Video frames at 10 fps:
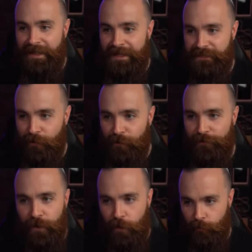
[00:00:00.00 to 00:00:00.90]
It's called the
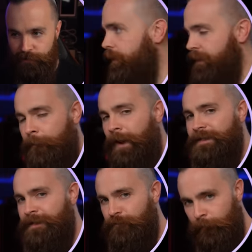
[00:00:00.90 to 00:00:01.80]
host, and that might
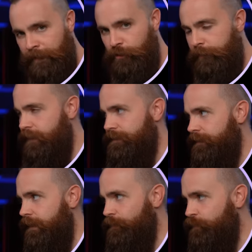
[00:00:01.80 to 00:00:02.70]
sound familiar because
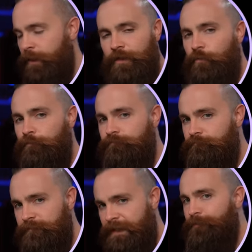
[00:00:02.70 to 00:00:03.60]
it was one of the
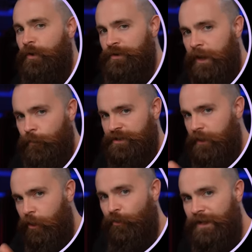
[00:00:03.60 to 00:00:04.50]
default networks
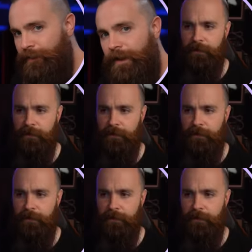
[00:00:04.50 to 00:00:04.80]
already there.